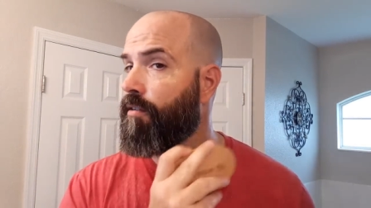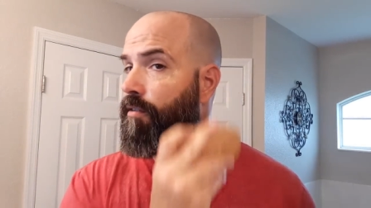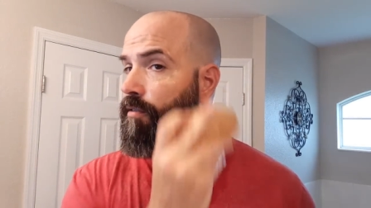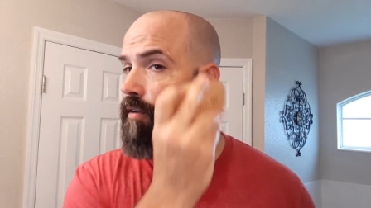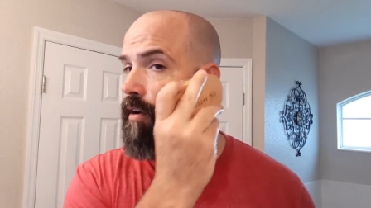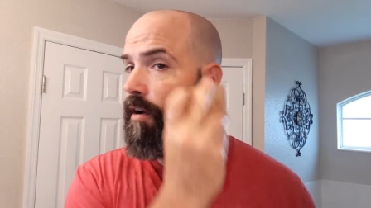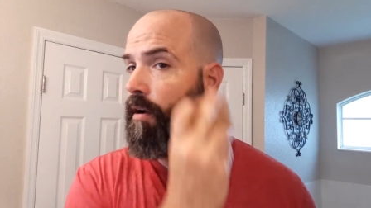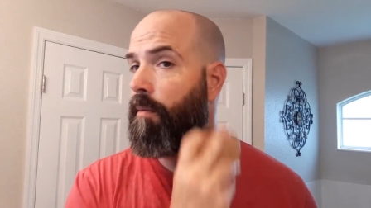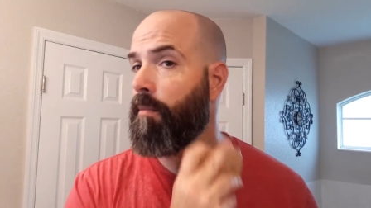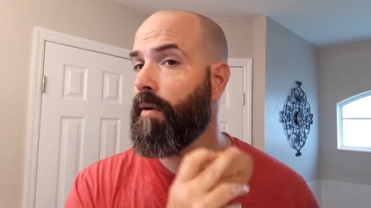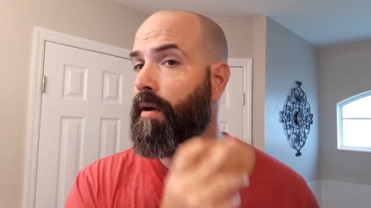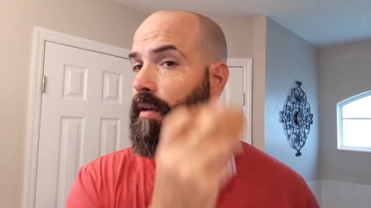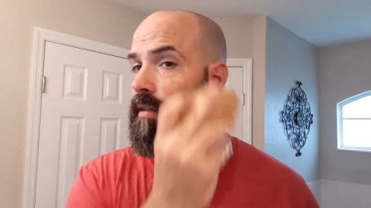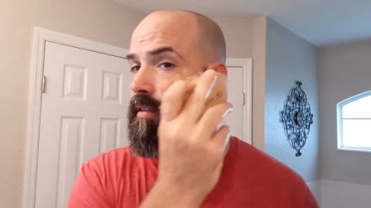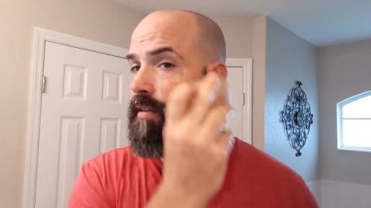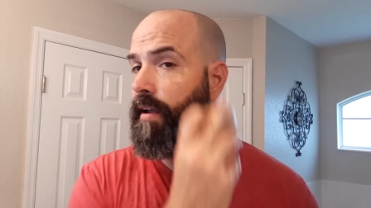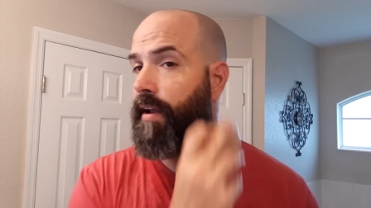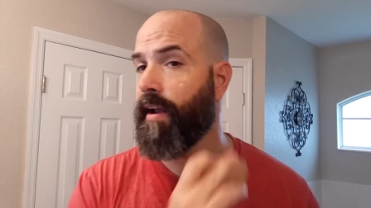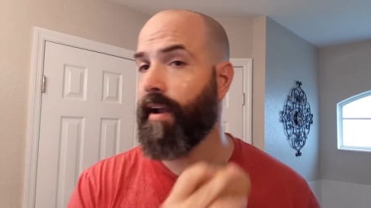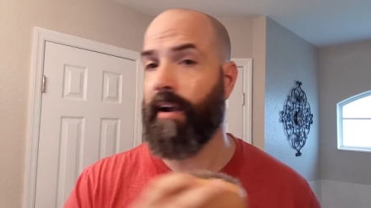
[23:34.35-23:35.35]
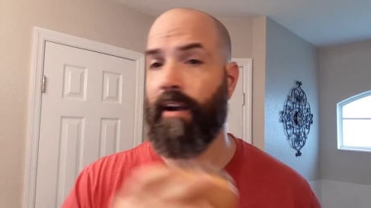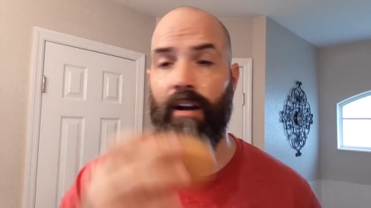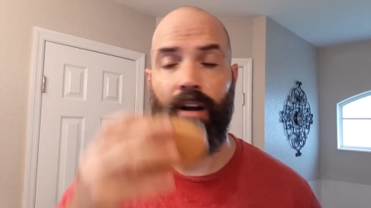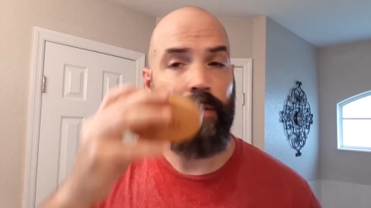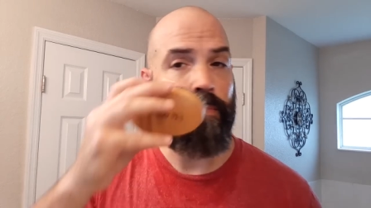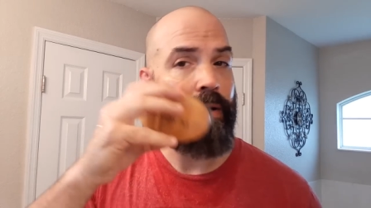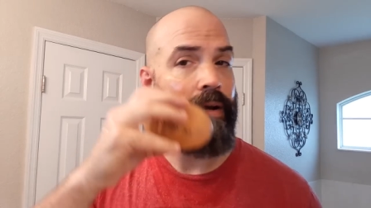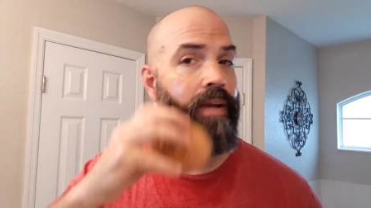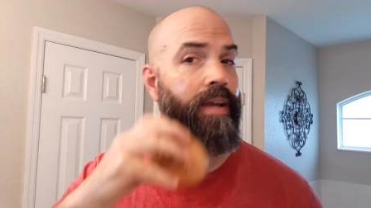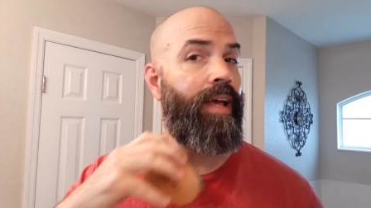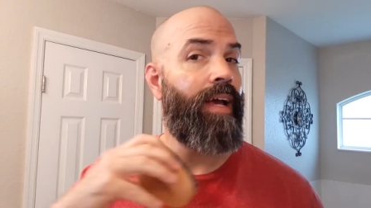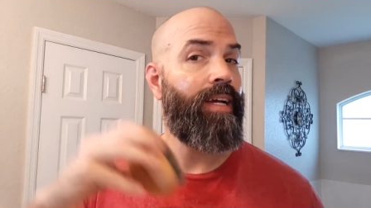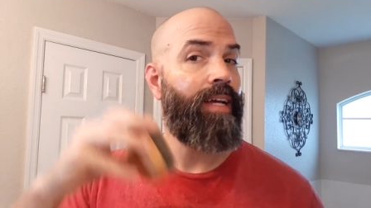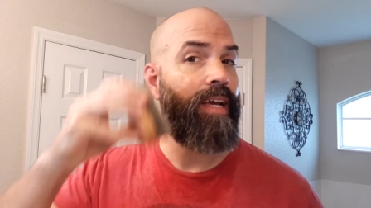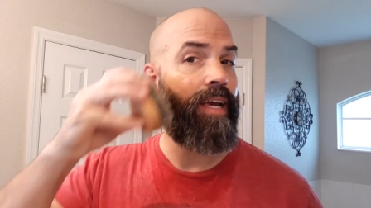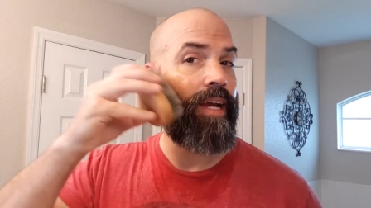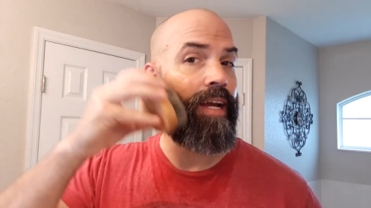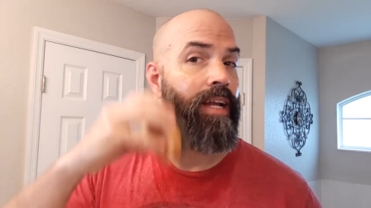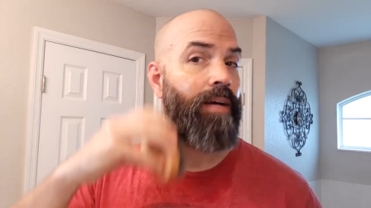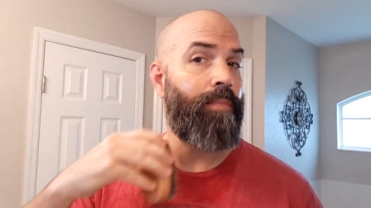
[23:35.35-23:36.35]
from the hair on my
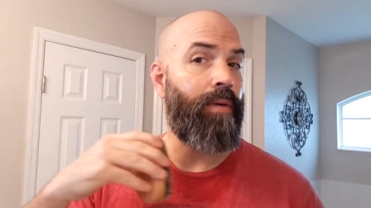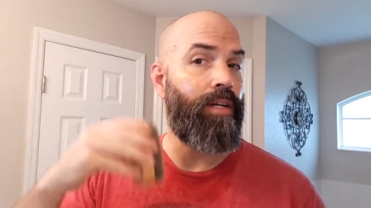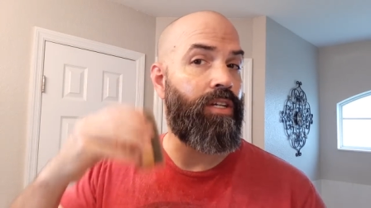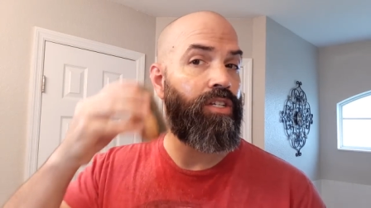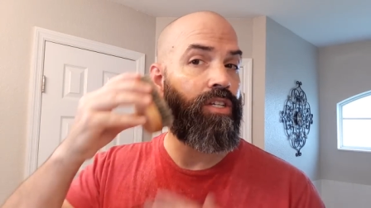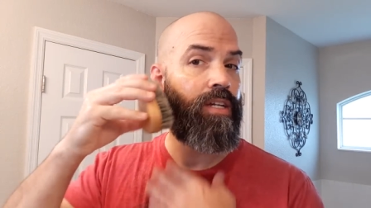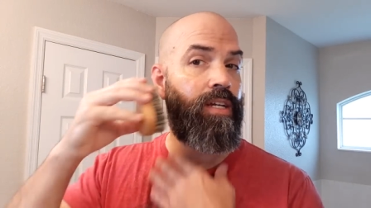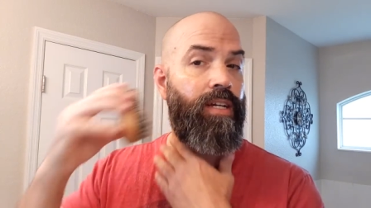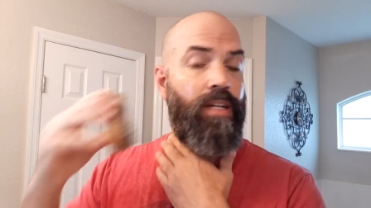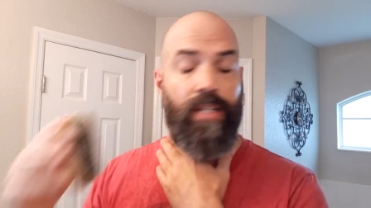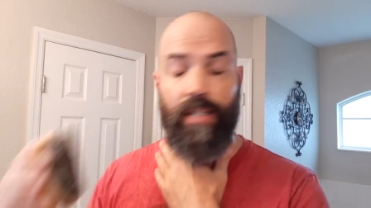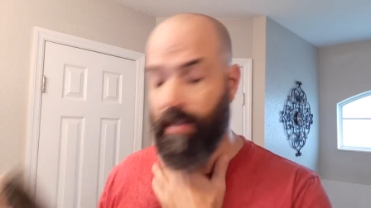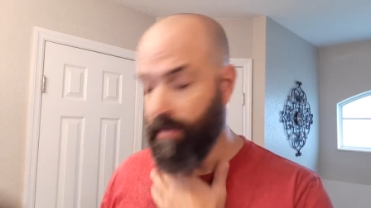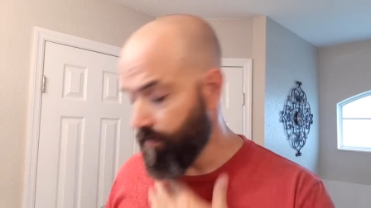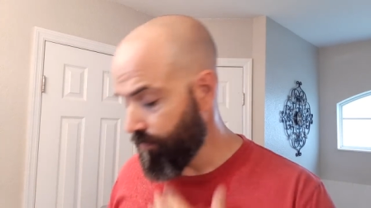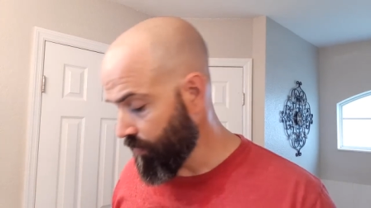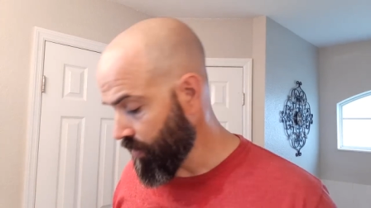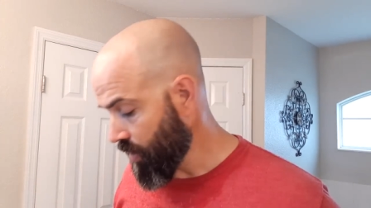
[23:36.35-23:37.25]
neck and on my cheek.